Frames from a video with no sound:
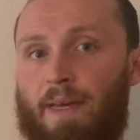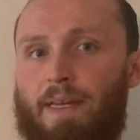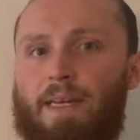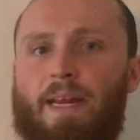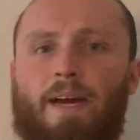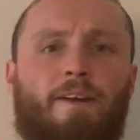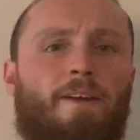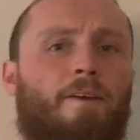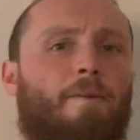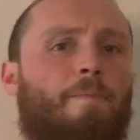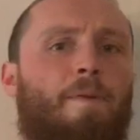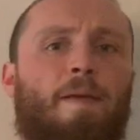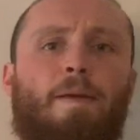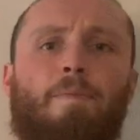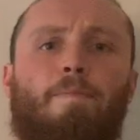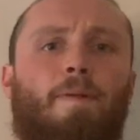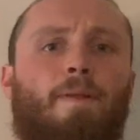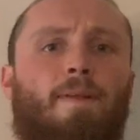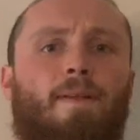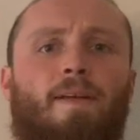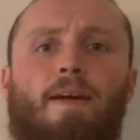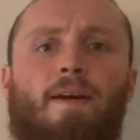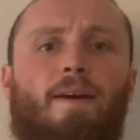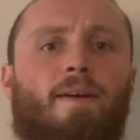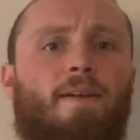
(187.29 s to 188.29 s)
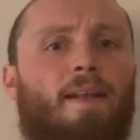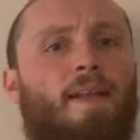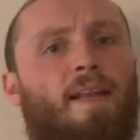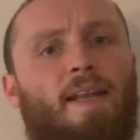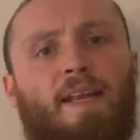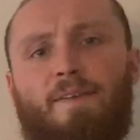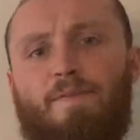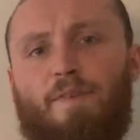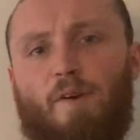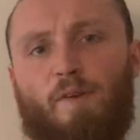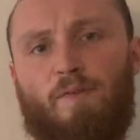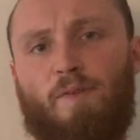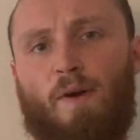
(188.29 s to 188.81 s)
Now your people can't
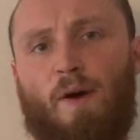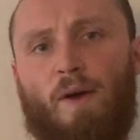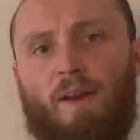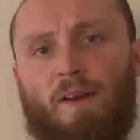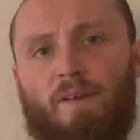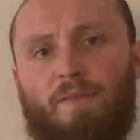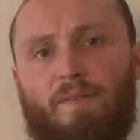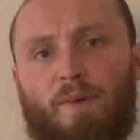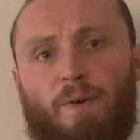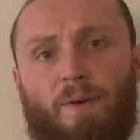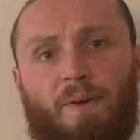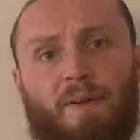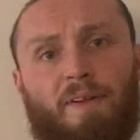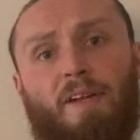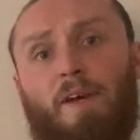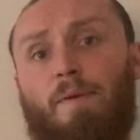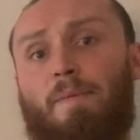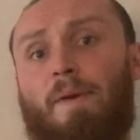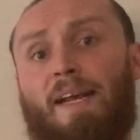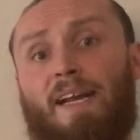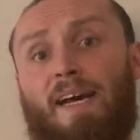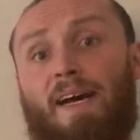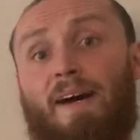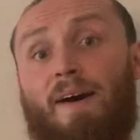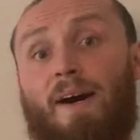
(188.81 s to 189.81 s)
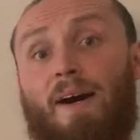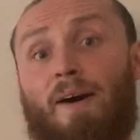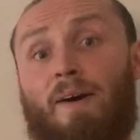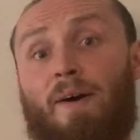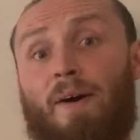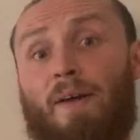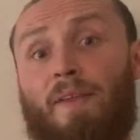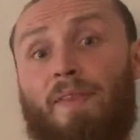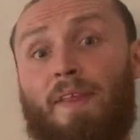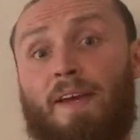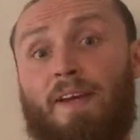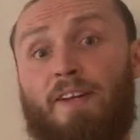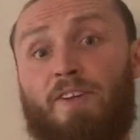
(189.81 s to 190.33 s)
live off olive oil no matter how
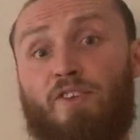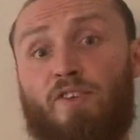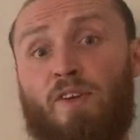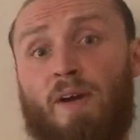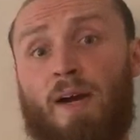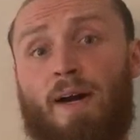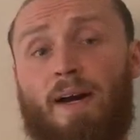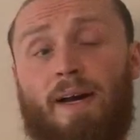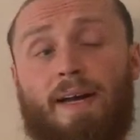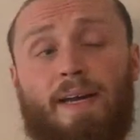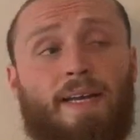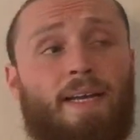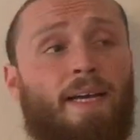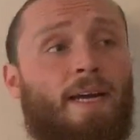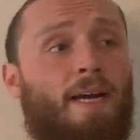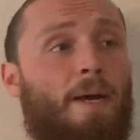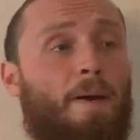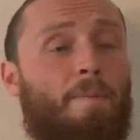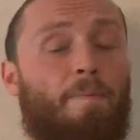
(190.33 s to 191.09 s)
hard they try,